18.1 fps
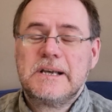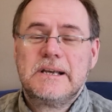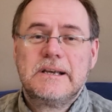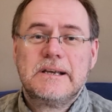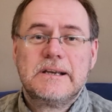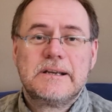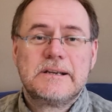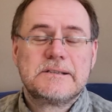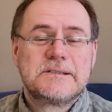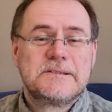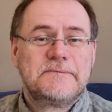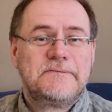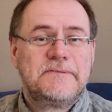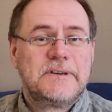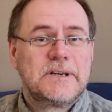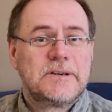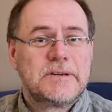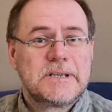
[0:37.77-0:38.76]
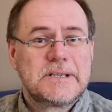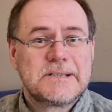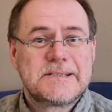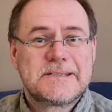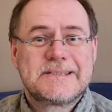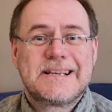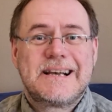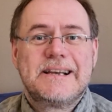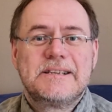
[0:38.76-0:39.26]
It is a very
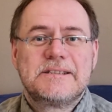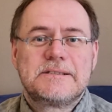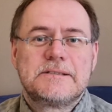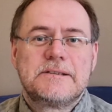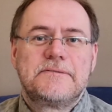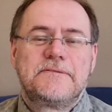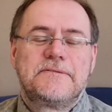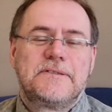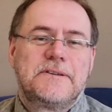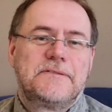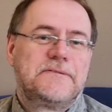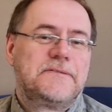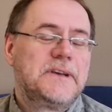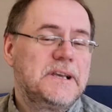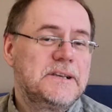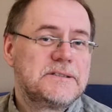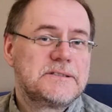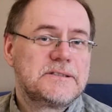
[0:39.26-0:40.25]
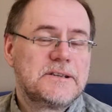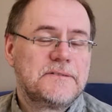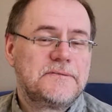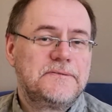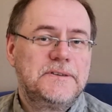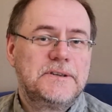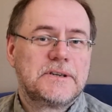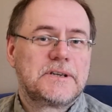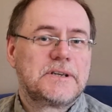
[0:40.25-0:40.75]
decisive phase of
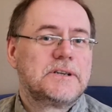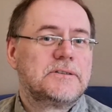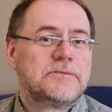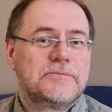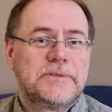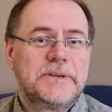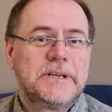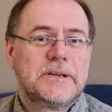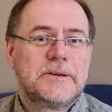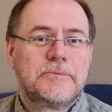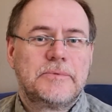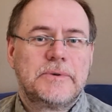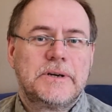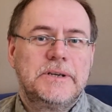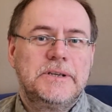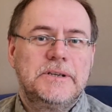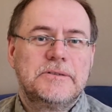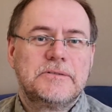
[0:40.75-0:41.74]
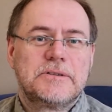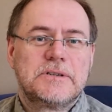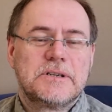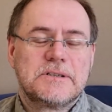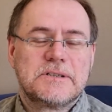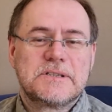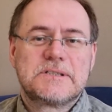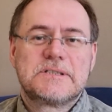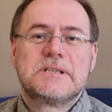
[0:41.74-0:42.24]
your career where you
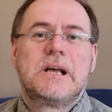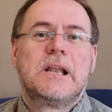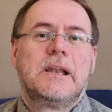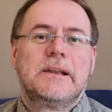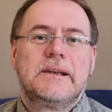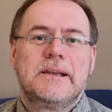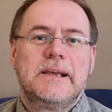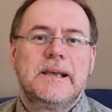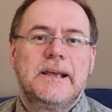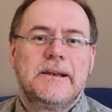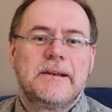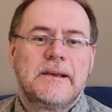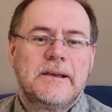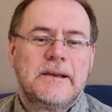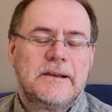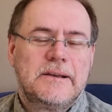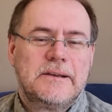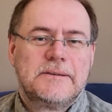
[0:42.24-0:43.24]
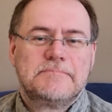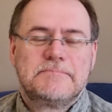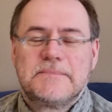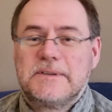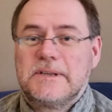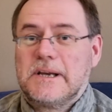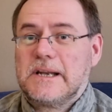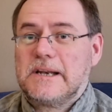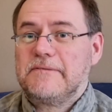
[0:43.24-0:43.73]
consolidate
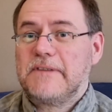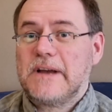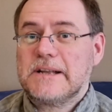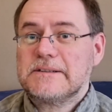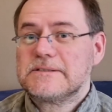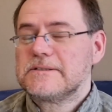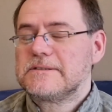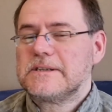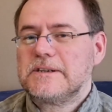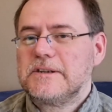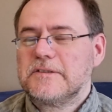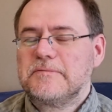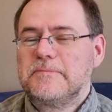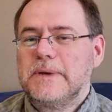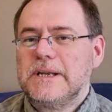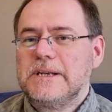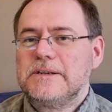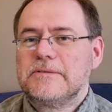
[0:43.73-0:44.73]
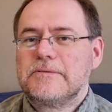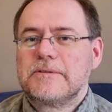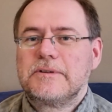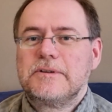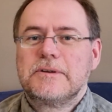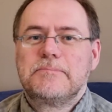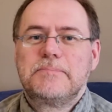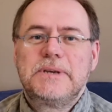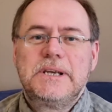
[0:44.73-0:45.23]
the advances that you've made during
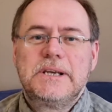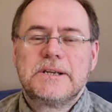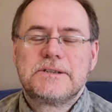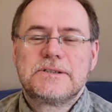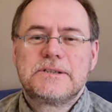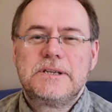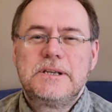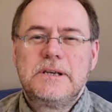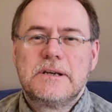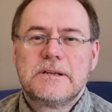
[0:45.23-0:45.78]
your PhD.